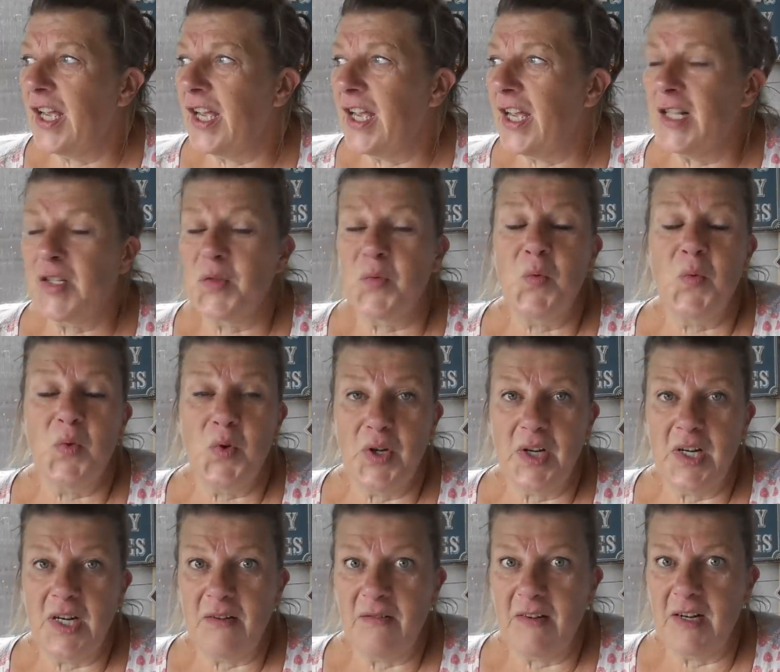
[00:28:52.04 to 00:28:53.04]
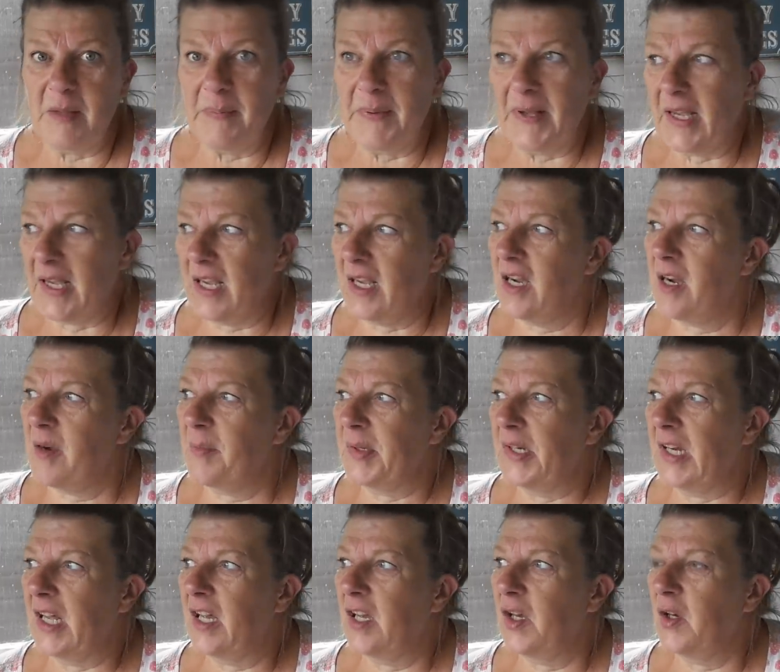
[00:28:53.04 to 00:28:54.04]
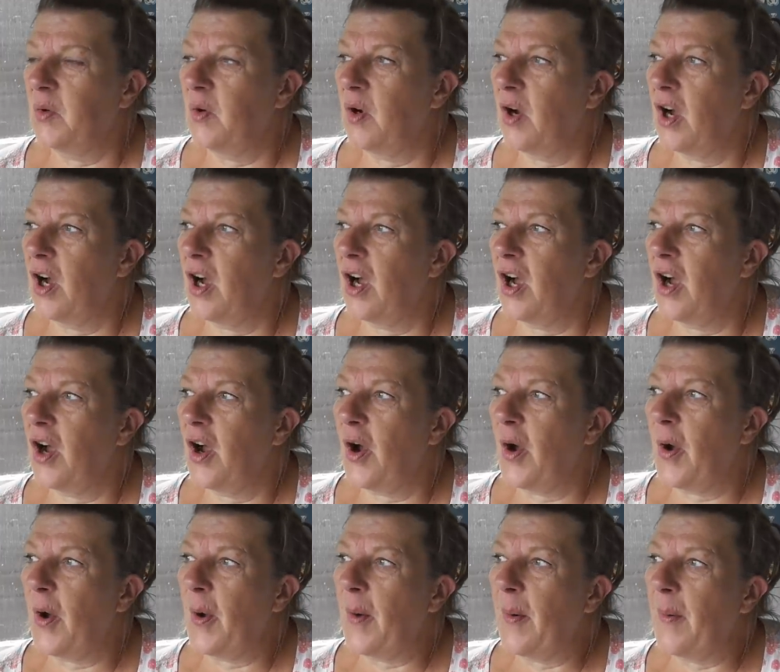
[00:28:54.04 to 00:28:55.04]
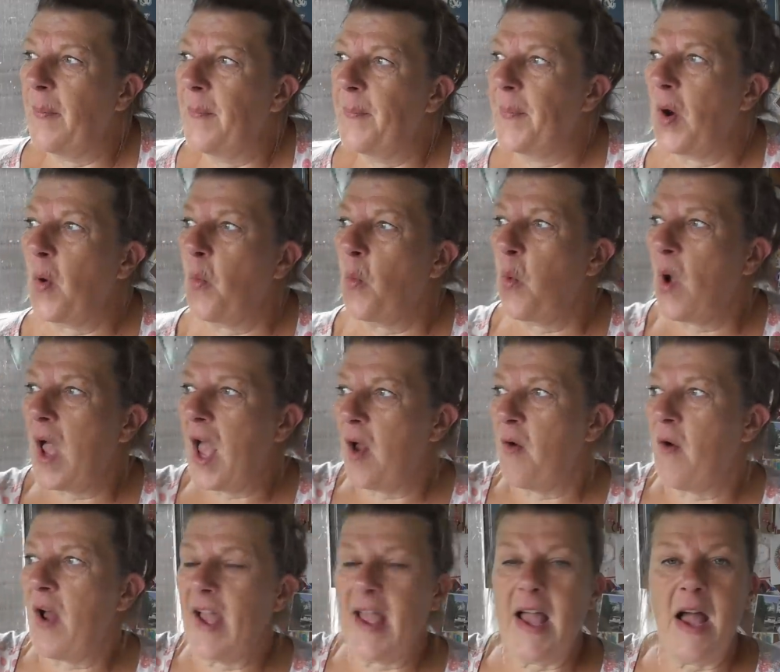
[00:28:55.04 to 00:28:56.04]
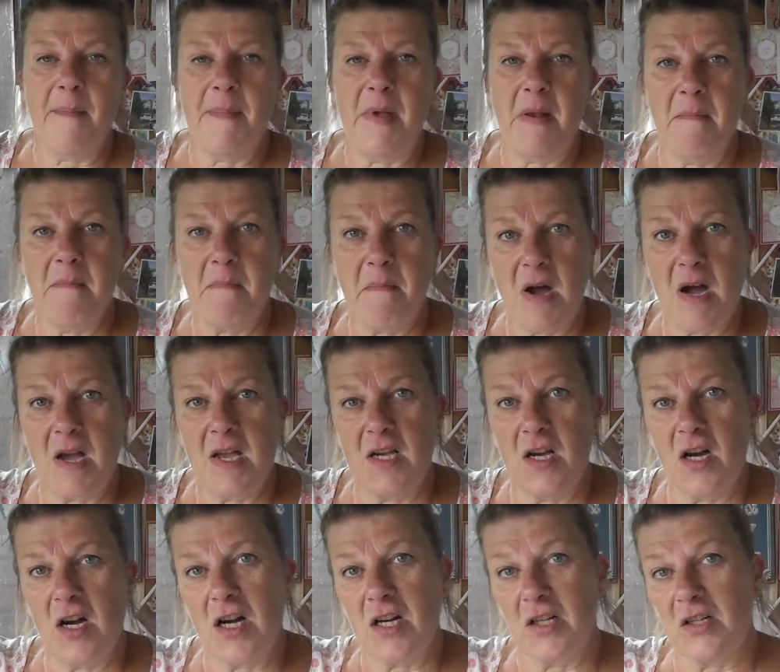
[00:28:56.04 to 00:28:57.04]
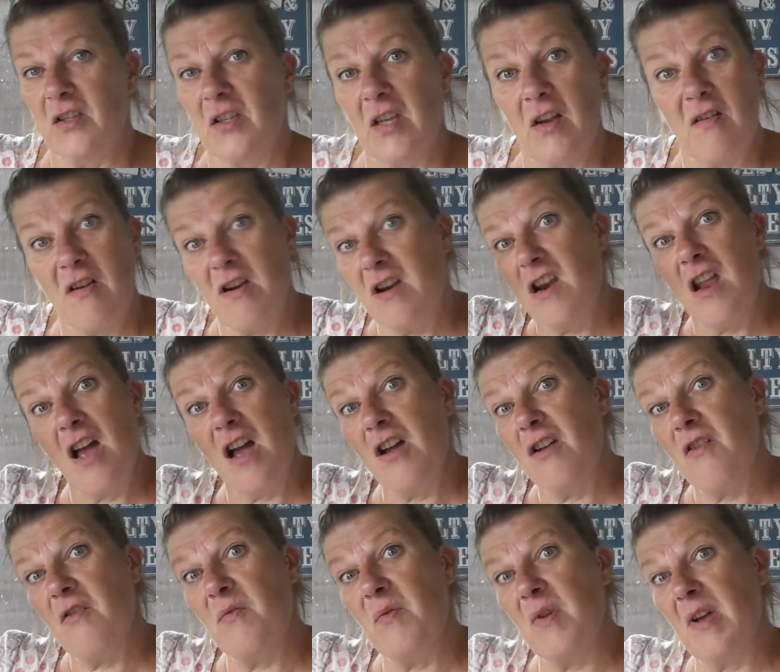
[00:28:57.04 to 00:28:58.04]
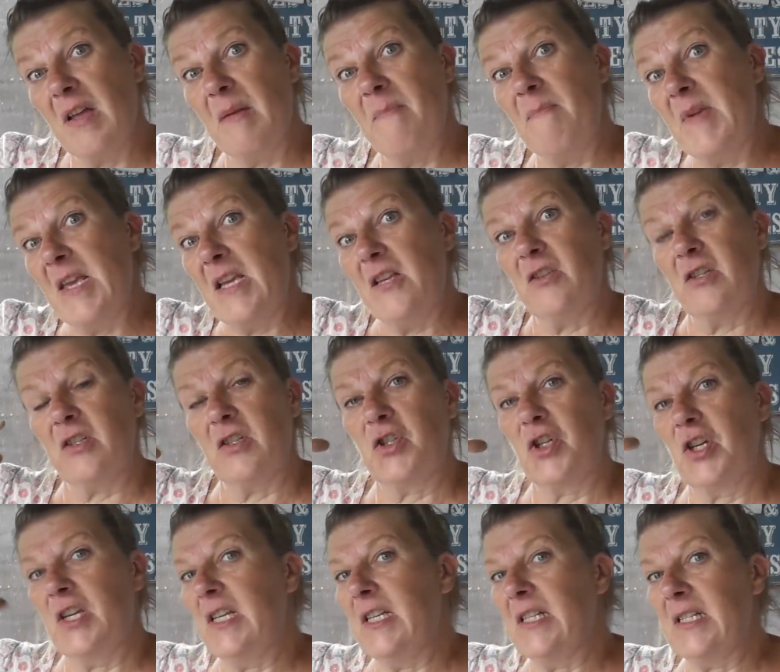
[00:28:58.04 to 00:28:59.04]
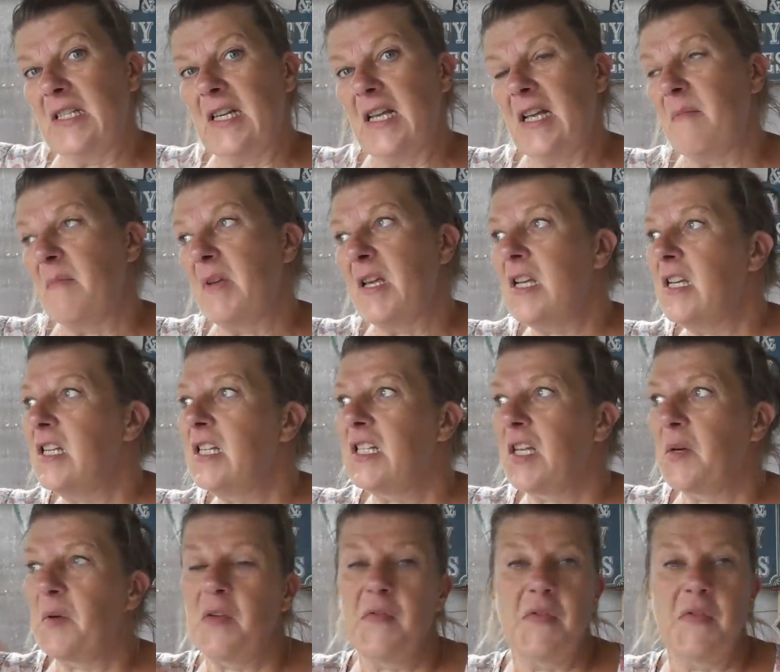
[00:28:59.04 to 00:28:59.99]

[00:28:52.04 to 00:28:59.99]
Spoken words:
It's really, really picking up now, but where I am in my garden, there are no immediate trees near me, so I